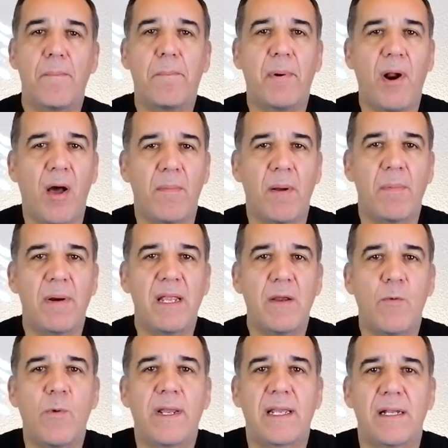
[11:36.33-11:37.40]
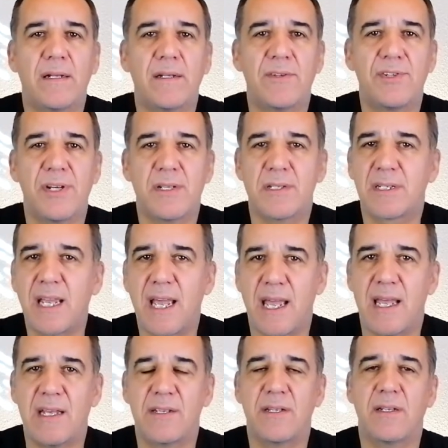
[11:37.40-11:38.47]
Probably we can just
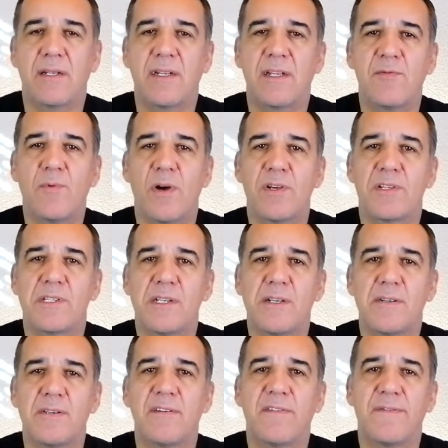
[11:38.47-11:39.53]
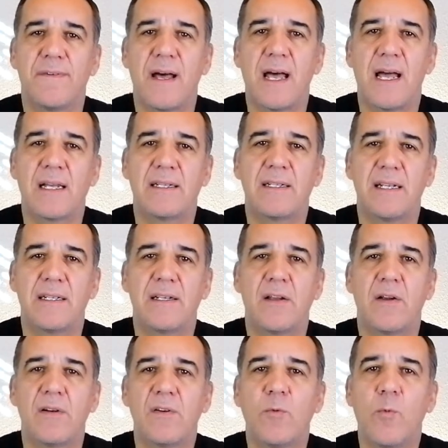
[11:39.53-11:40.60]
guess this was due to the fact that
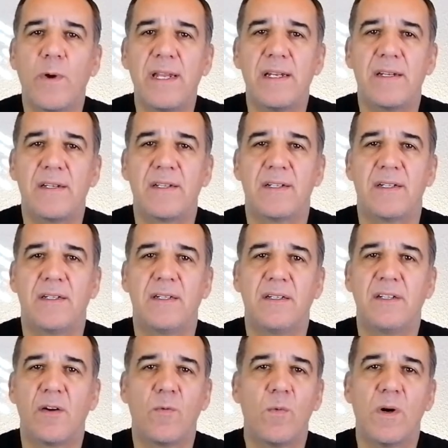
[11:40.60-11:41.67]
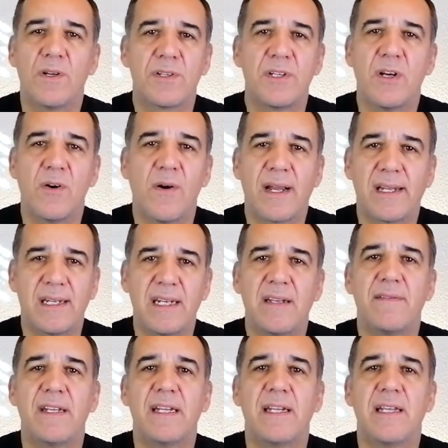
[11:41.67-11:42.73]
in winter there was no
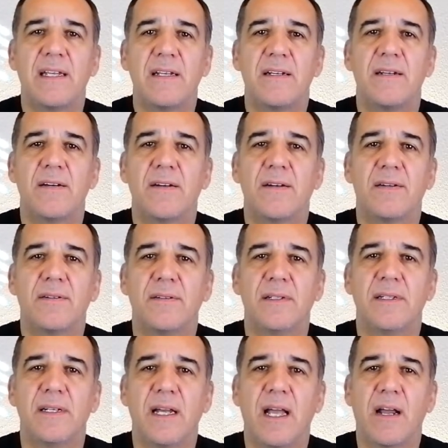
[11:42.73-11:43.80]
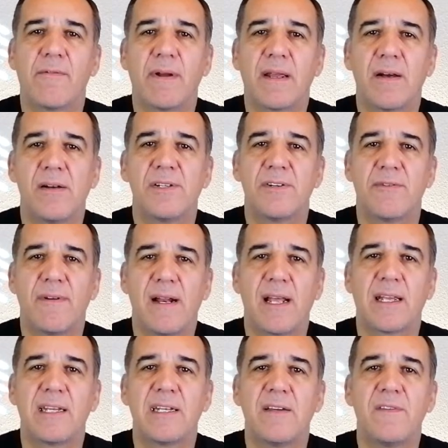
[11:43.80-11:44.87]
activity, no agricultural
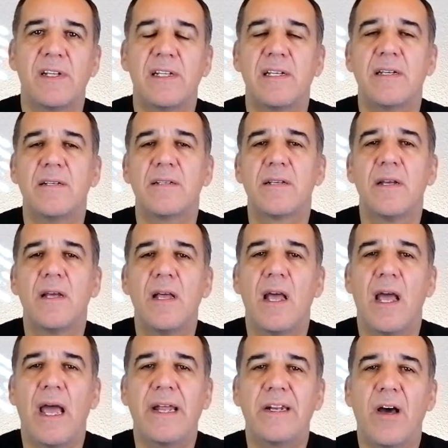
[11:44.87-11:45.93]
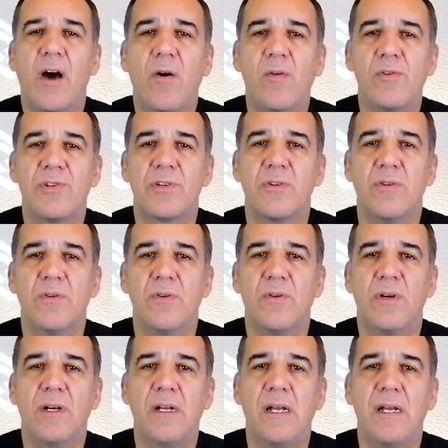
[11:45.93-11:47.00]
activities, and
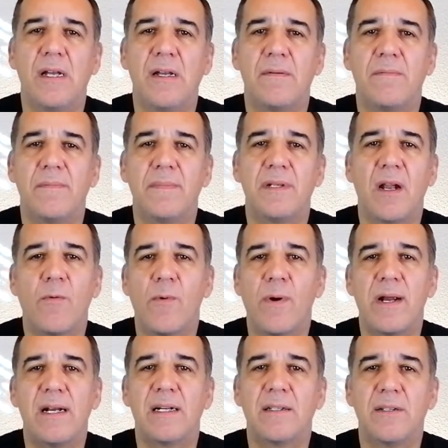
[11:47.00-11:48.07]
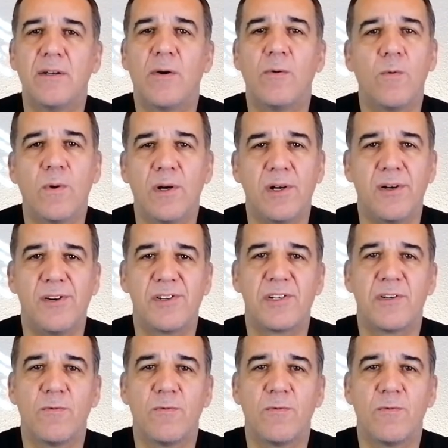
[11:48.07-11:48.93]
also there were no wars.